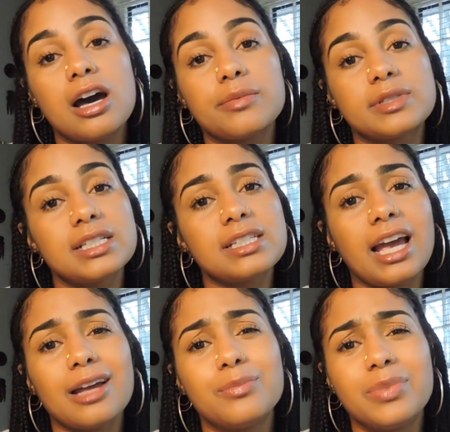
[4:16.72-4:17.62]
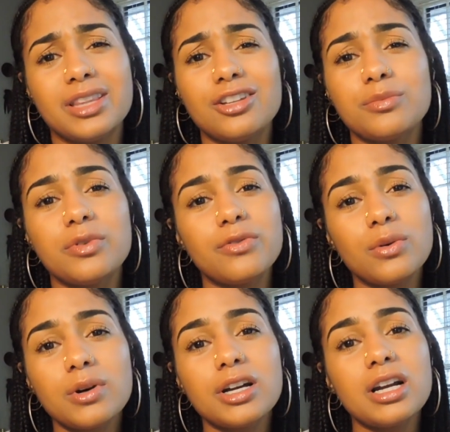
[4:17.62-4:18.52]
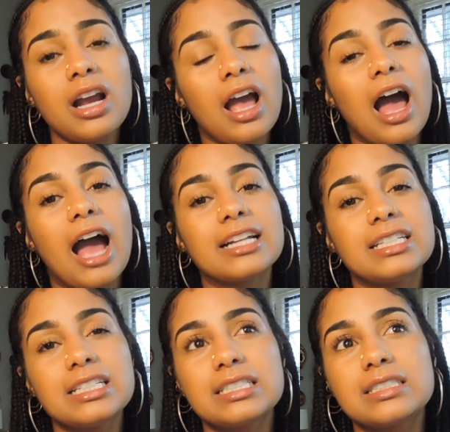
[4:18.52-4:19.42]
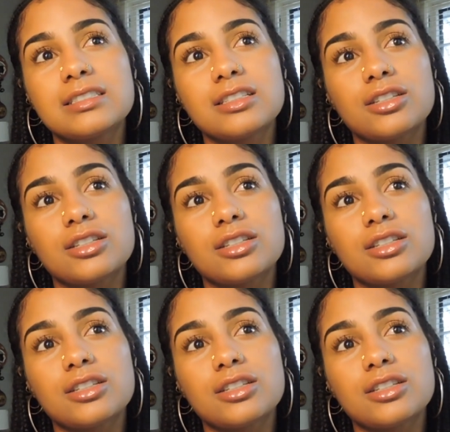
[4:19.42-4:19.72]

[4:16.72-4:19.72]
Since I had been there before, I didn't,